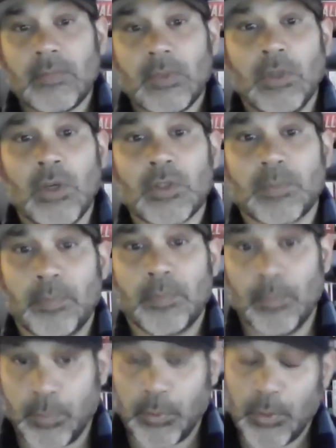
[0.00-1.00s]
looked
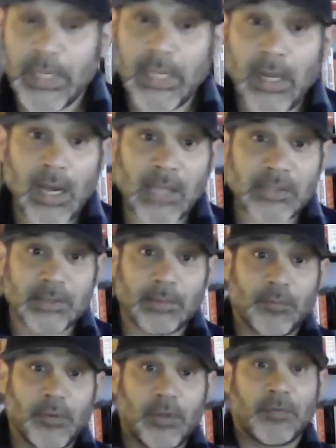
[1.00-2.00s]
pretty
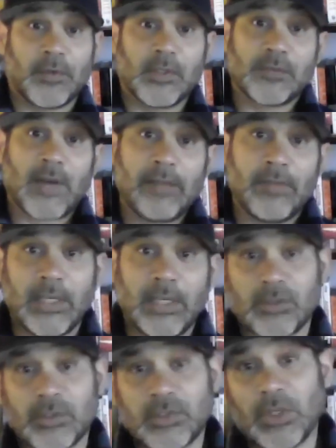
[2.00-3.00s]
awesome for the first 5
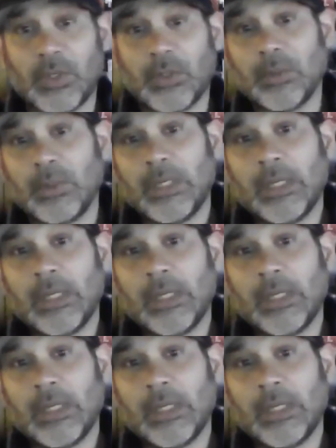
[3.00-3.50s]
innings or so.